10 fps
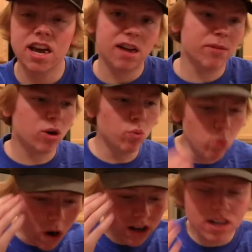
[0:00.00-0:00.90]
I'm like,
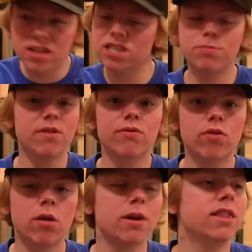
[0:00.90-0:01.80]
what could this be
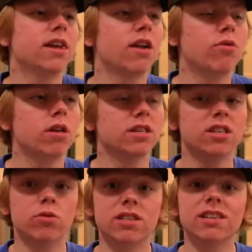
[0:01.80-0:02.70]
from? And then I realized it
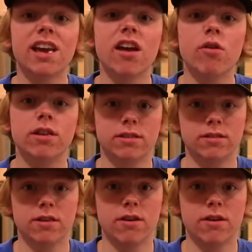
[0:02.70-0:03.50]
was the carrots.